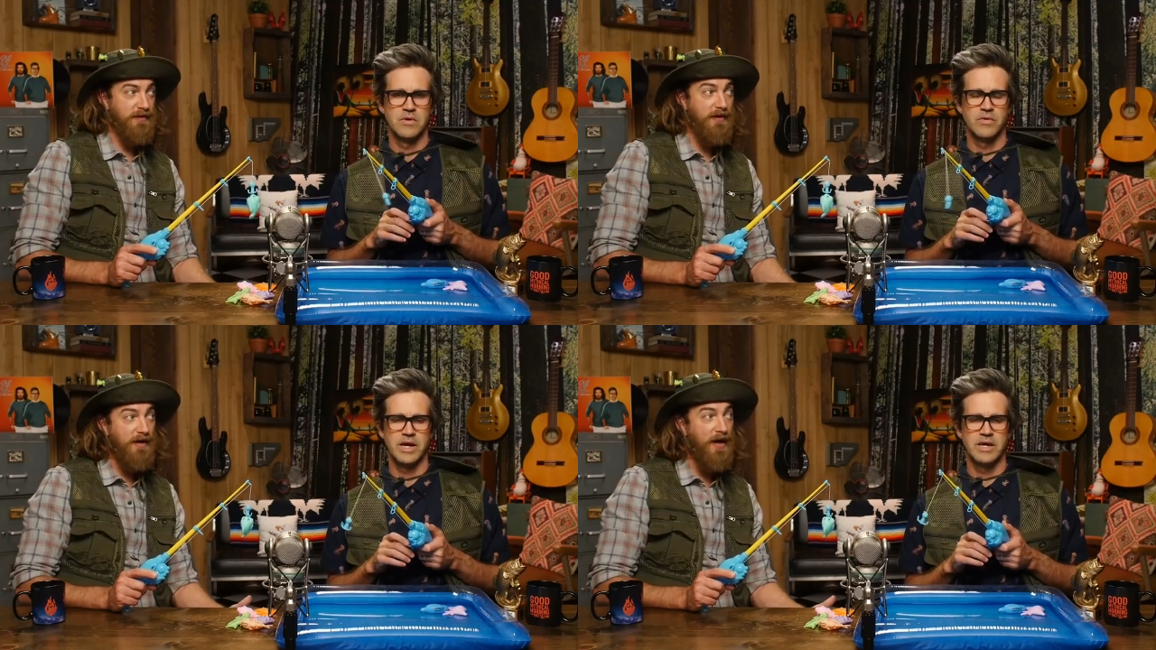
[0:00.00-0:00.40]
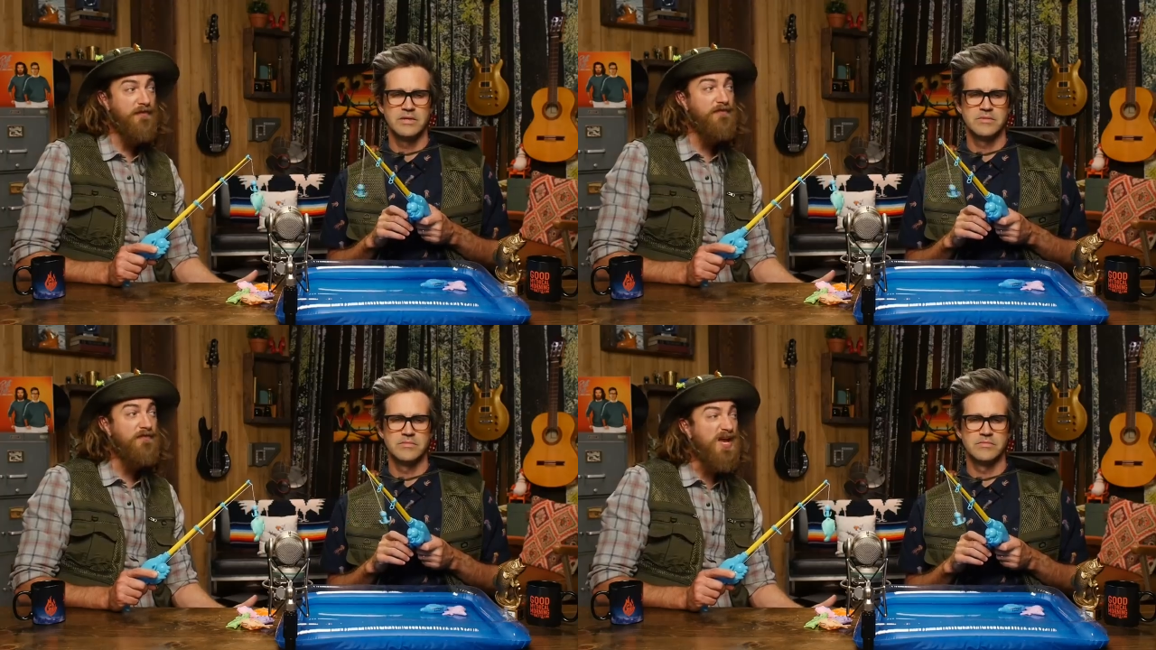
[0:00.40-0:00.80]
Speaker 1: Okay.
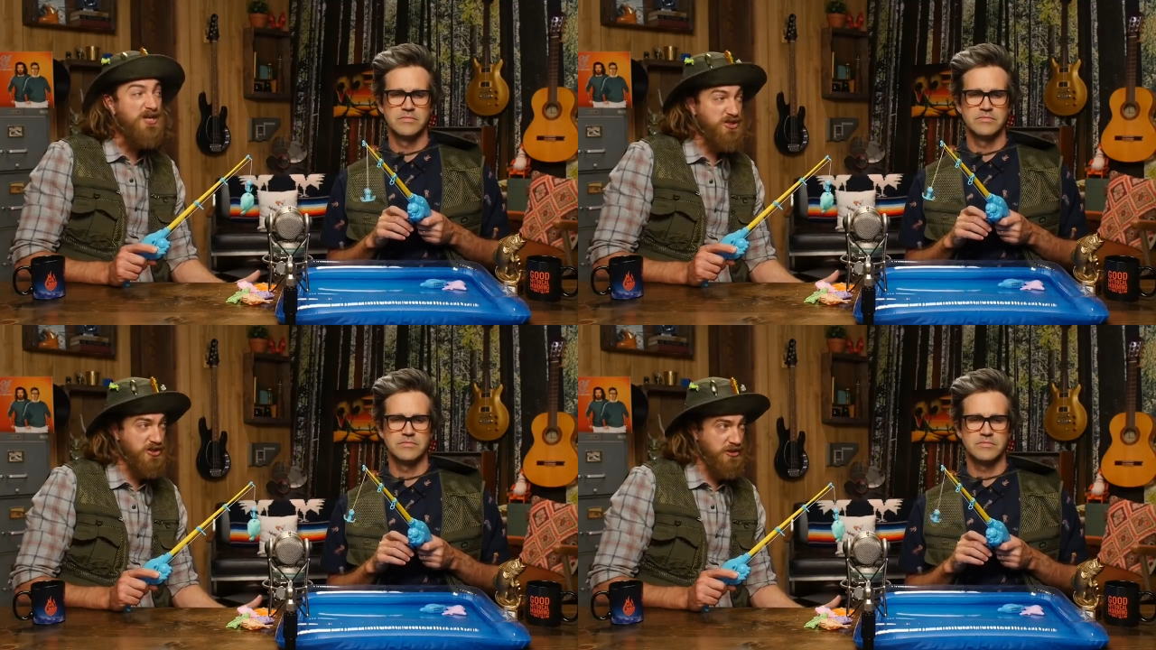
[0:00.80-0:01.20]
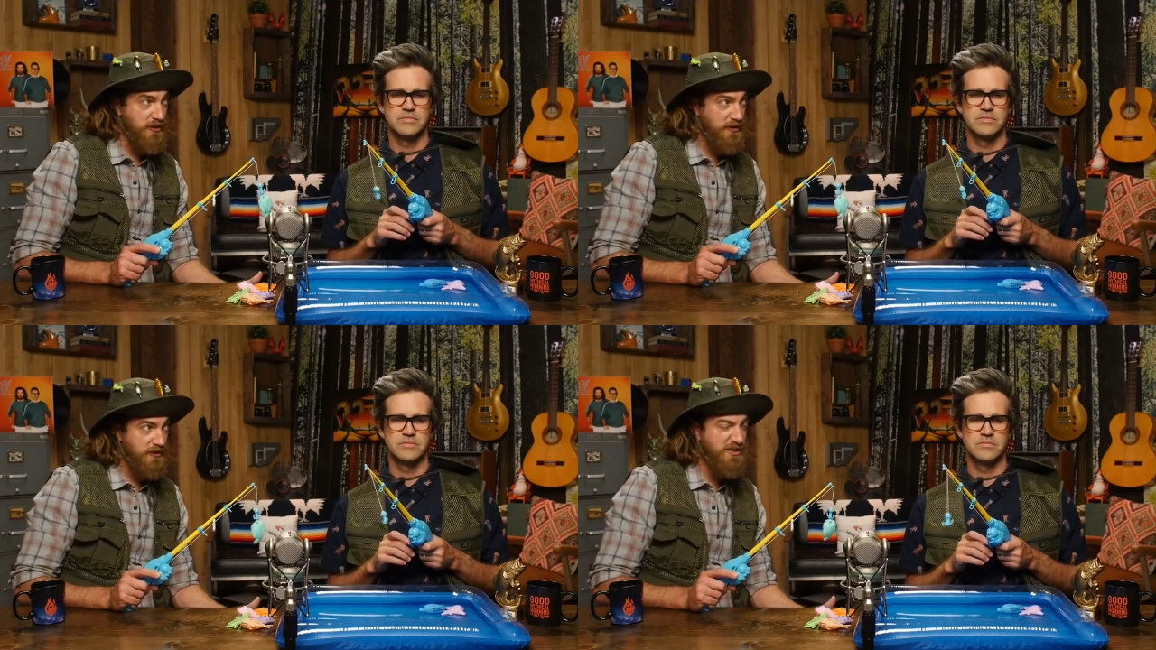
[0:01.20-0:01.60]
A
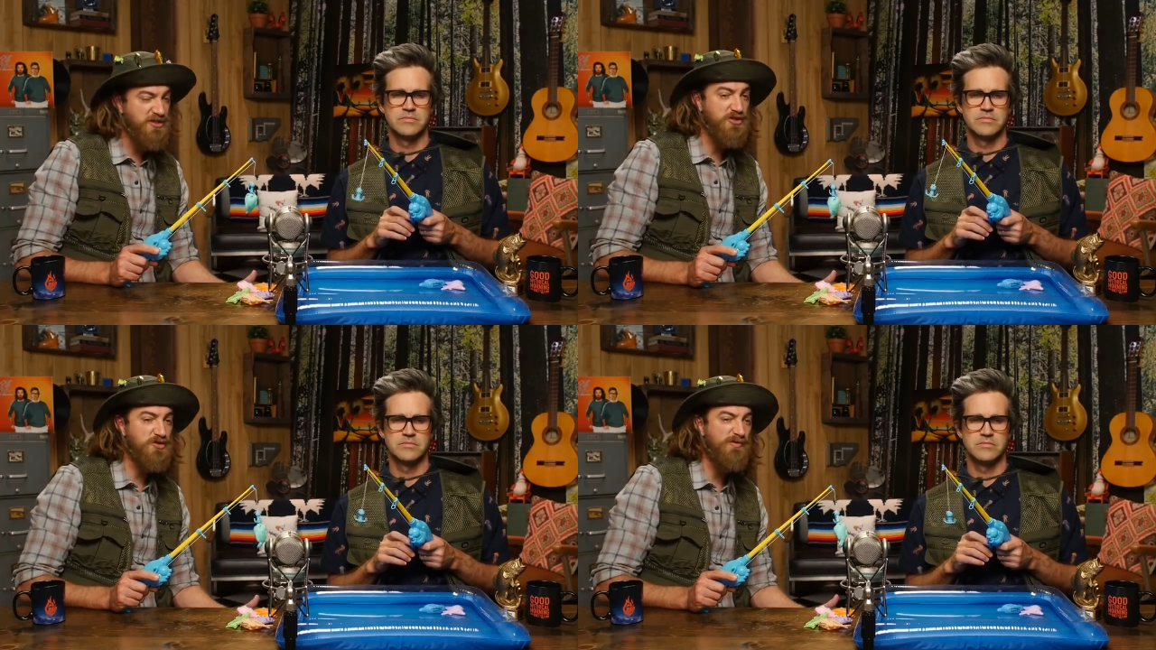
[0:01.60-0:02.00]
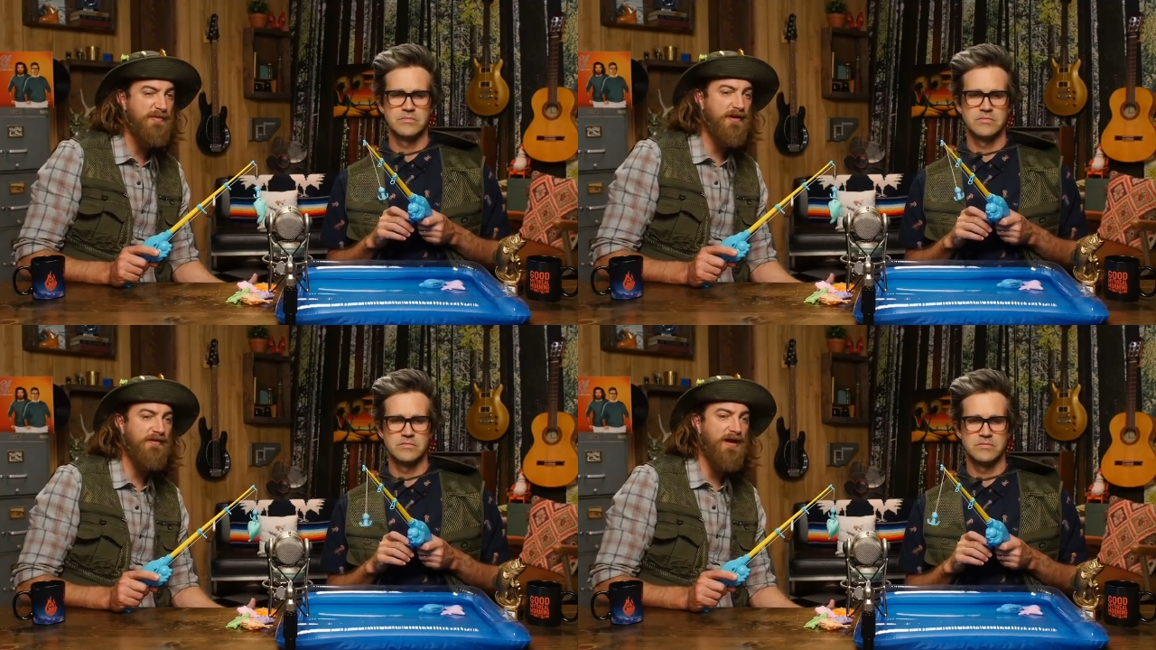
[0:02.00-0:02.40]
fish that's just
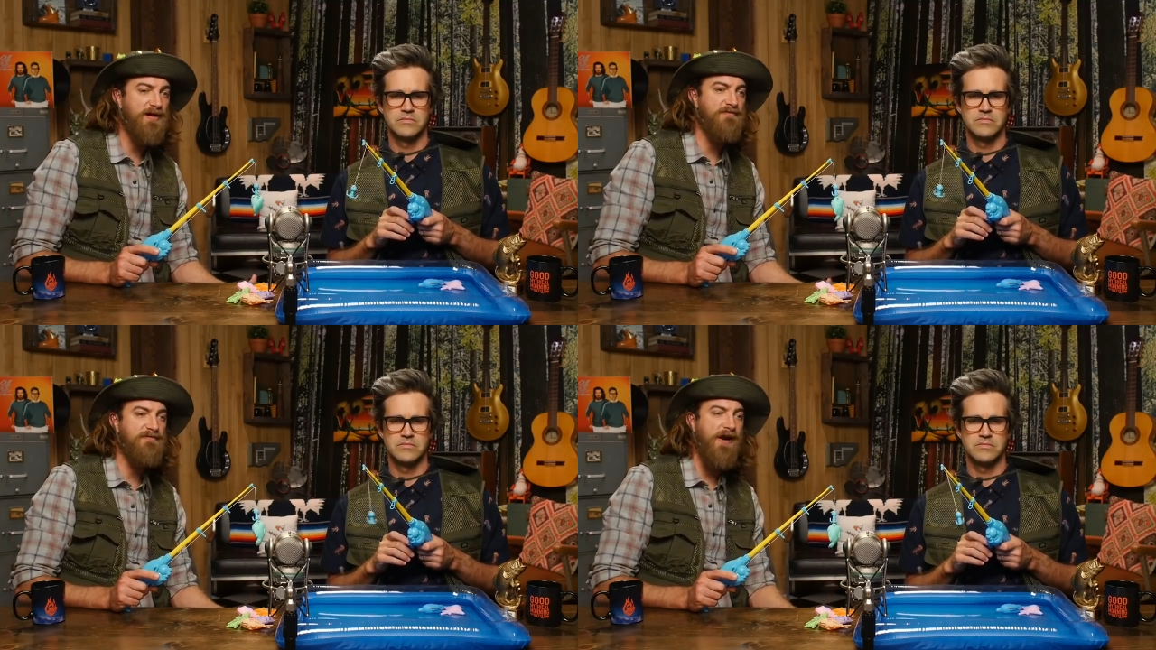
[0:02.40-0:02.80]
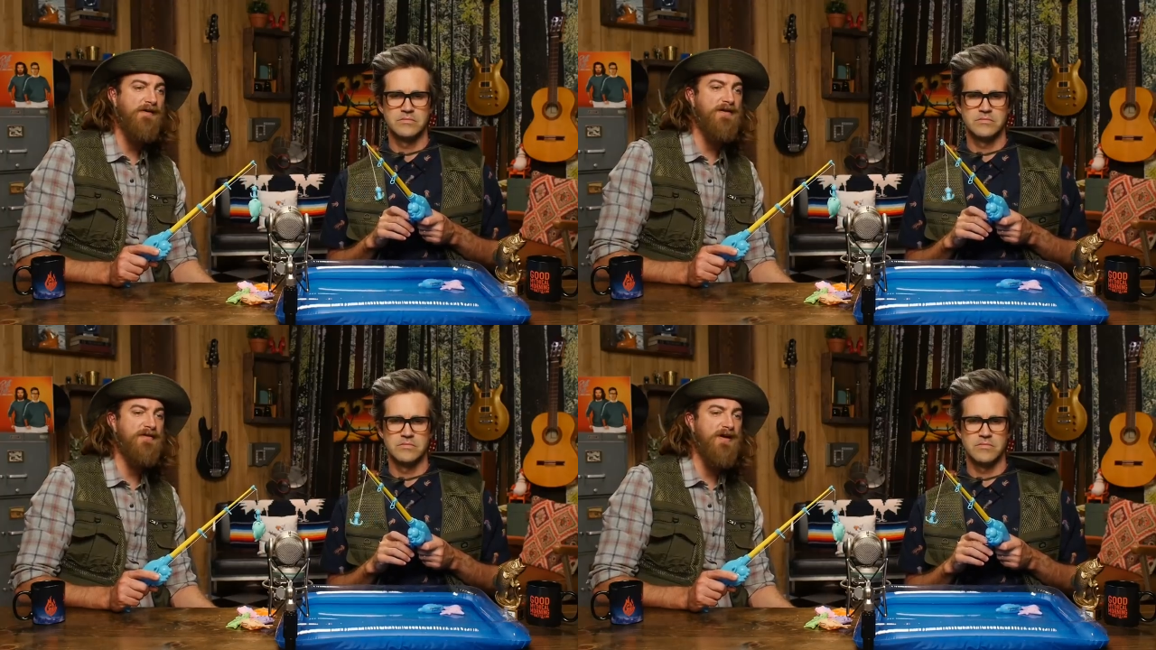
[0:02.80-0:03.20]
swimming around in
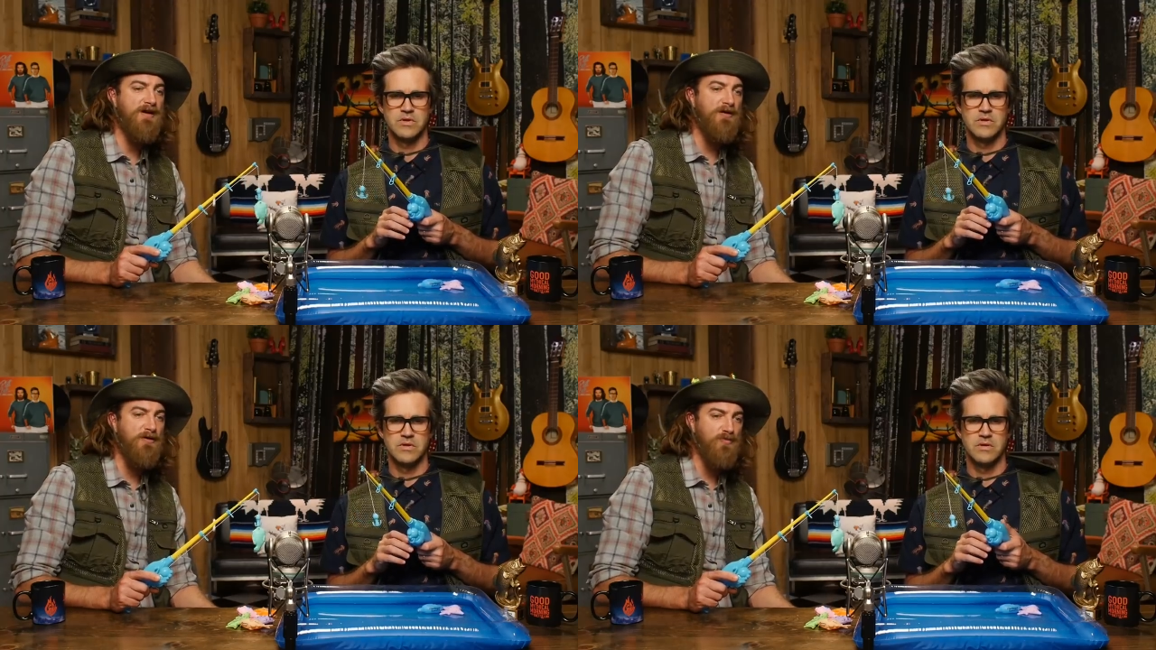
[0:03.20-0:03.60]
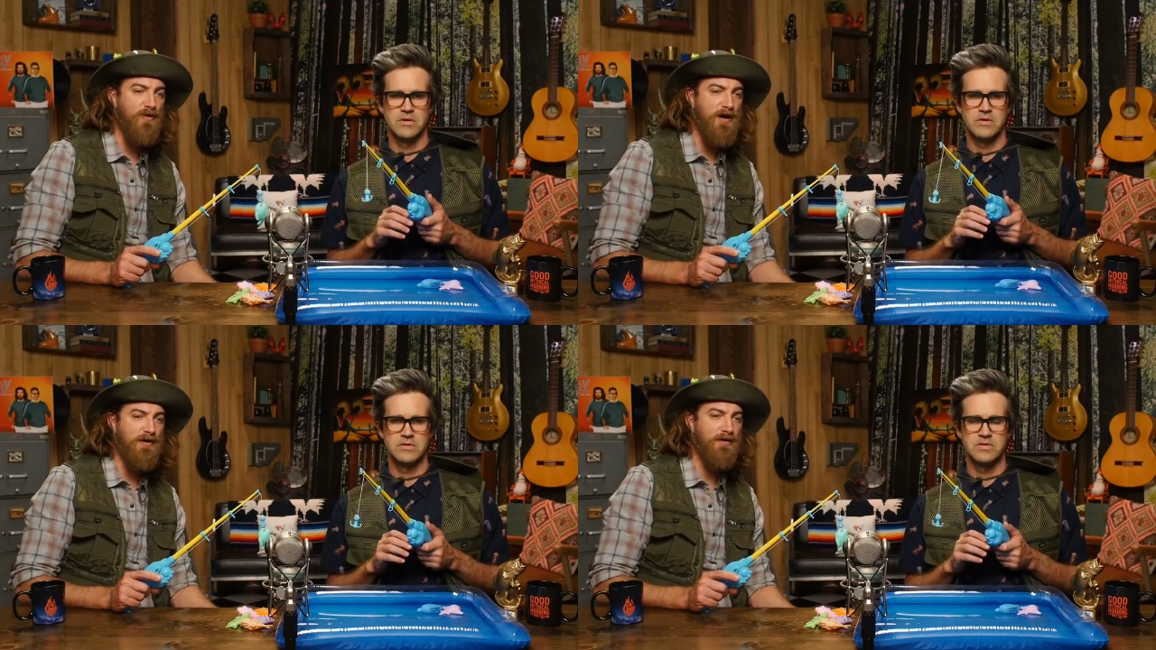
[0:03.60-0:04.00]
very, very cold
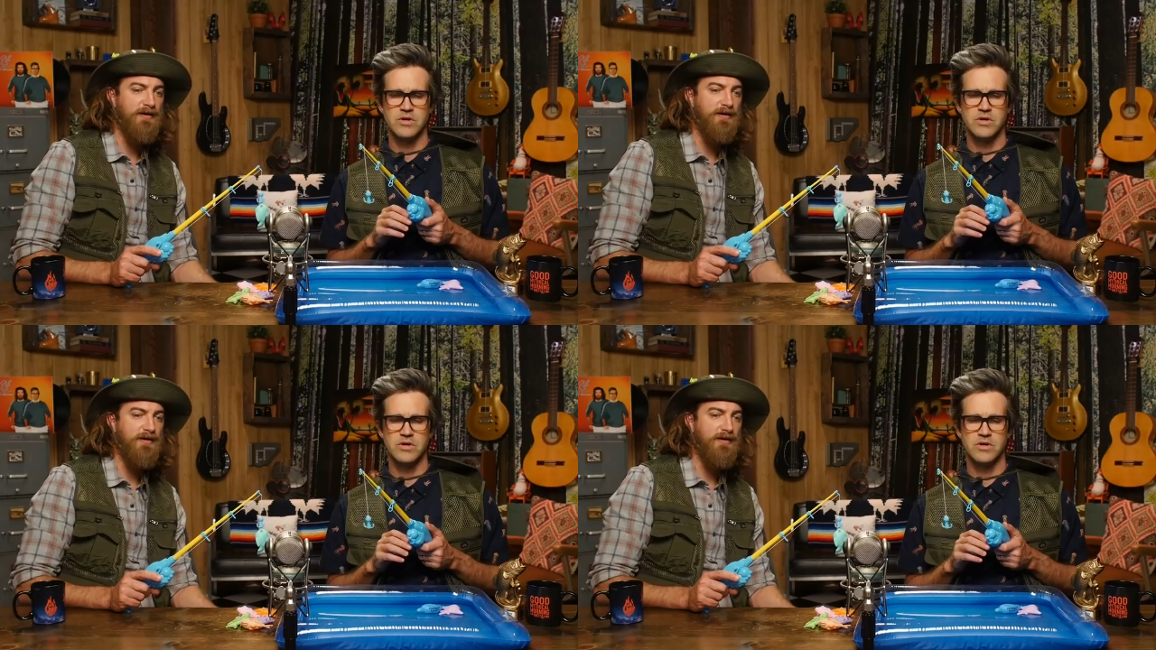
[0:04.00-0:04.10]
water.